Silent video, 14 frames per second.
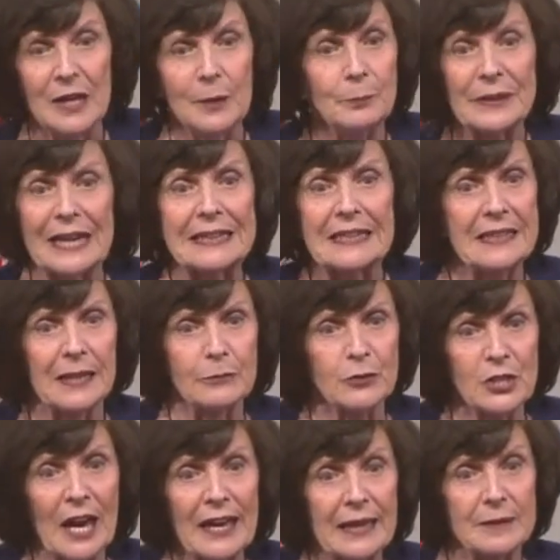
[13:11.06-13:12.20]
but I didn't have
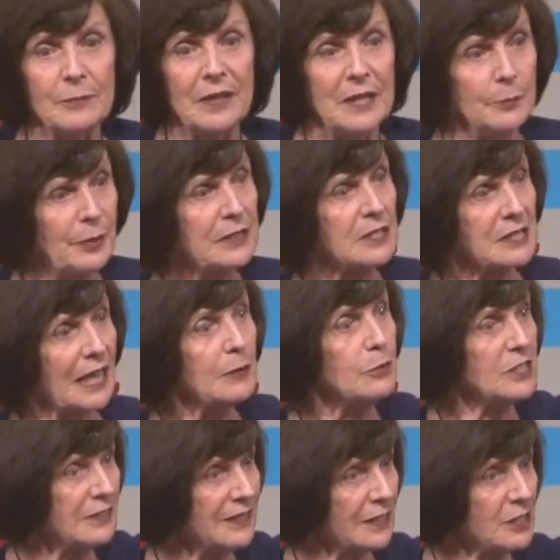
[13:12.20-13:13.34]
time because I was
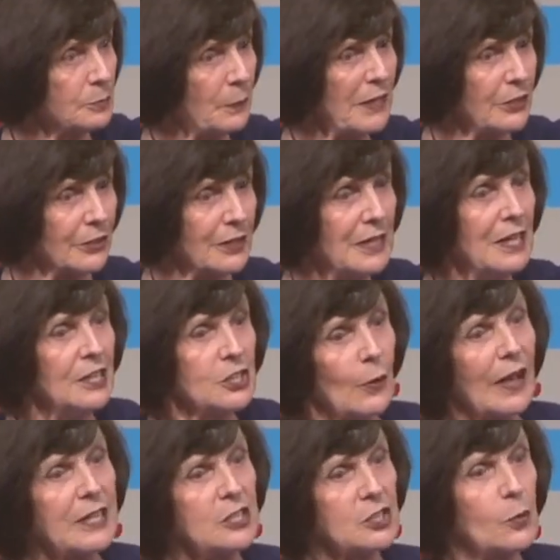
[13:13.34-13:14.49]
the next speaker. So
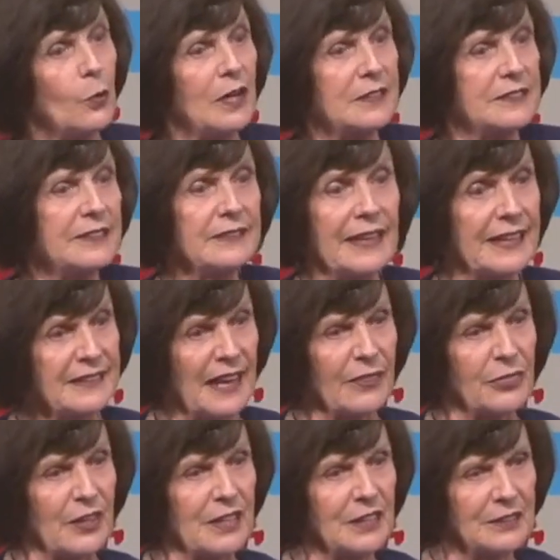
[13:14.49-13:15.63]
I just walked in like
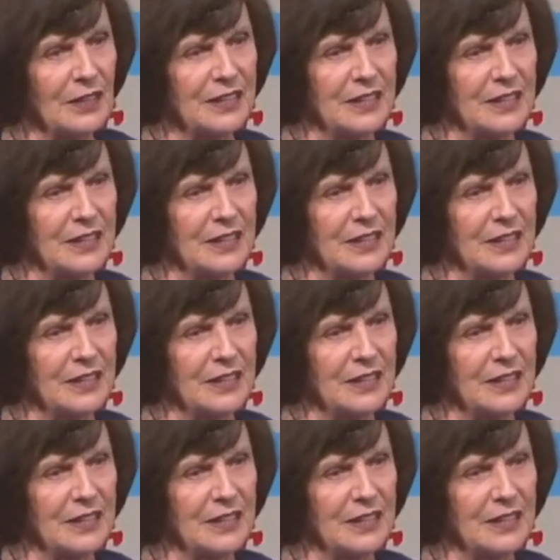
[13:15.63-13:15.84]
nothing, and